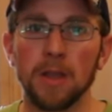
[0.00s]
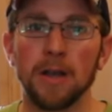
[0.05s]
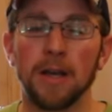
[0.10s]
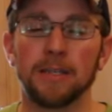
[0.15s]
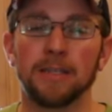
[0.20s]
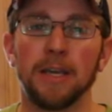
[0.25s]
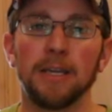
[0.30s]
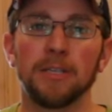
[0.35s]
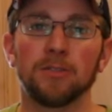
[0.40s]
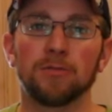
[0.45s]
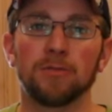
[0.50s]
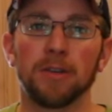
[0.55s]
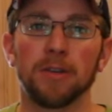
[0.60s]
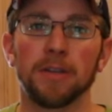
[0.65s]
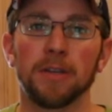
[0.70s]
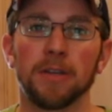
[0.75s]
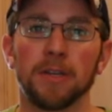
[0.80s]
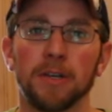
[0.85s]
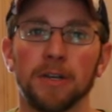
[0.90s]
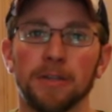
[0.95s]
It tastes
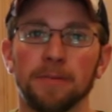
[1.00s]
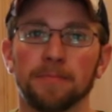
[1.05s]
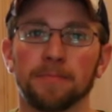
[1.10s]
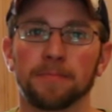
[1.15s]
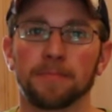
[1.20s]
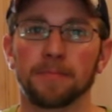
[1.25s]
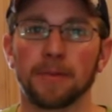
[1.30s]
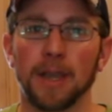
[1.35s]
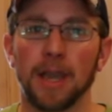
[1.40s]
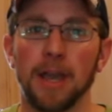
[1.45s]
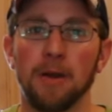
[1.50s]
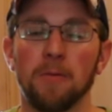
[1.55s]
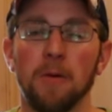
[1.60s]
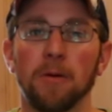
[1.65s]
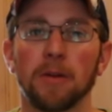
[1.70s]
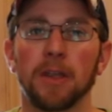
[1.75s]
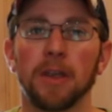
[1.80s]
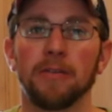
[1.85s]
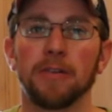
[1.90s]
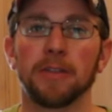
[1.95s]
really good and it
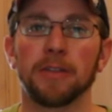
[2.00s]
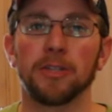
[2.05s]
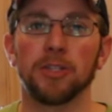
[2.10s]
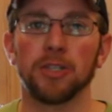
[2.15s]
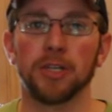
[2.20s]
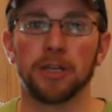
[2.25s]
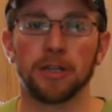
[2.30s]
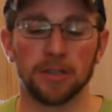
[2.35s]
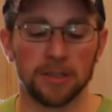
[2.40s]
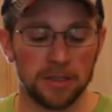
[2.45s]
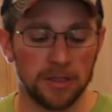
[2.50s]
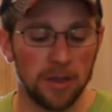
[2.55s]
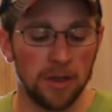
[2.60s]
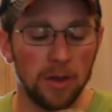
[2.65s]
won't give you the jitters.